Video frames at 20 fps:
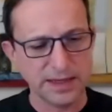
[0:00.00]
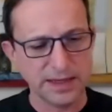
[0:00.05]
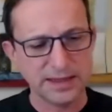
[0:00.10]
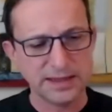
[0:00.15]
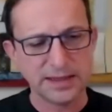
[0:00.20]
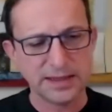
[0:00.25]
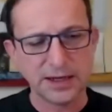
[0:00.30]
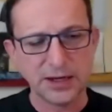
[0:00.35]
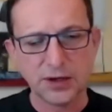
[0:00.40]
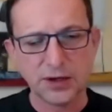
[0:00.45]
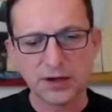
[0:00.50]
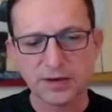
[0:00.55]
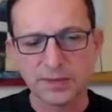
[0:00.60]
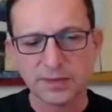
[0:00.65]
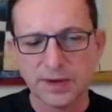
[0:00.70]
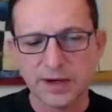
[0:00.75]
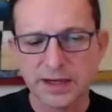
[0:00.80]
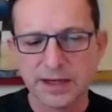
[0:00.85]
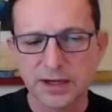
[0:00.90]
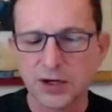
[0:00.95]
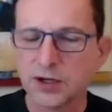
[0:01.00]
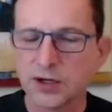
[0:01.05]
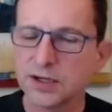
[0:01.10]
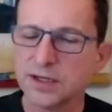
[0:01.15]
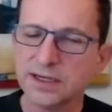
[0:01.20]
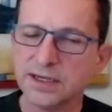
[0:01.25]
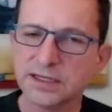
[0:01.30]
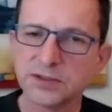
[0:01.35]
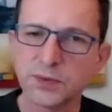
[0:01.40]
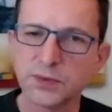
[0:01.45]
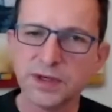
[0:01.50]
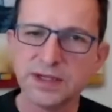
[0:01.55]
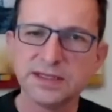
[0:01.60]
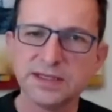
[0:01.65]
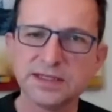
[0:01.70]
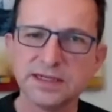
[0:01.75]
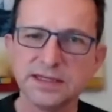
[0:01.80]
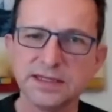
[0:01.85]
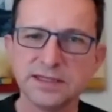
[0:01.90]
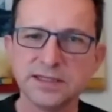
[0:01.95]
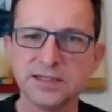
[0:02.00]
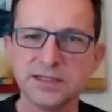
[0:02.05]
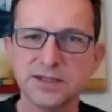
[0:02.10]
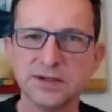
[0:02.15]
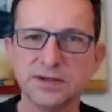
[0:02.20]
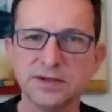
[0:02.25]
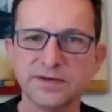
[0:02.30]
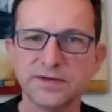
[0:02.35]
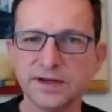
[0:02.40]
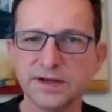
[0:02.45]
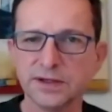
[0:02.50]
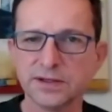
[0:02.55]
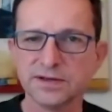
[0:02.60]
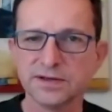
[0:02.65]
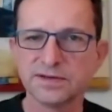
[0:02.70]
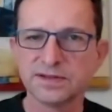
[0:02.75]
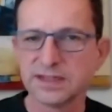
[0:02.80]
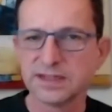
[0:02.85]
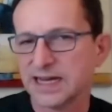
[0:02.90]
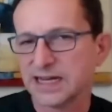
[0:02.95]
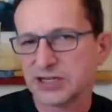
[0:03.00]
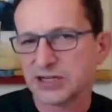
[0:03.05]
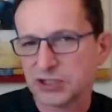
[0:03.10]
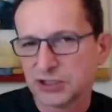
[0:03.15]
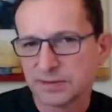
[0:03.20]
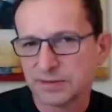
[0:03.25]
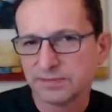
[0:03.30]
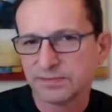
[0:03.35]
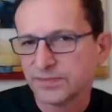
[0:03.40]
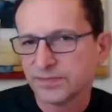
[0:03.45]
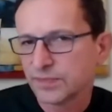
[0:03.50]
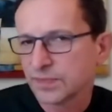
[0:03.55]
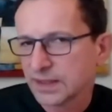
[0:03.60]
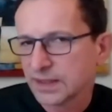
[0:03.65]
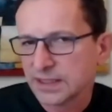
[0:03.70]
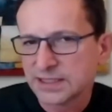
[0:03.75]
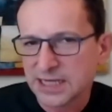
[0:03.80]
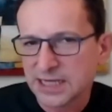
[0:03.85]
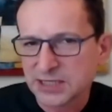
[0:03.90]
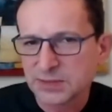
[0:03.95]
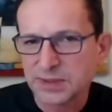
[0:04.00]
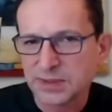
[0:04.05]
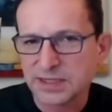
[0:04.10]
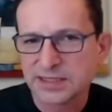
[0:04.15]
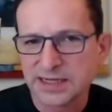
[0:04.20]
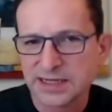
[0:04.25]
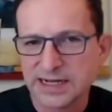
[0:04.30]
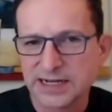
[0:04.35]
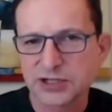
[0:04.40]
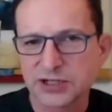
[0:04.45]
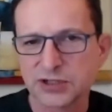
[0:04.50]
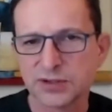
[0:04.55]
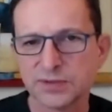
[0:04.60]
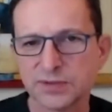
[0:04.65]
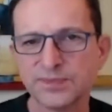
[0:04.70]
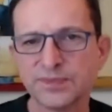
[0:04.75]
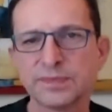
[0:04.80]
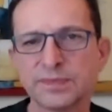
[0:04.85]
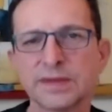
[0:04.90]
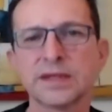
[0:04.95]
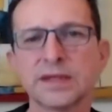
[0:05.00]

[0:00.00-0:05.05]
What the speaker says: And a lot of my colleagues went into the field of selection, assessment and selection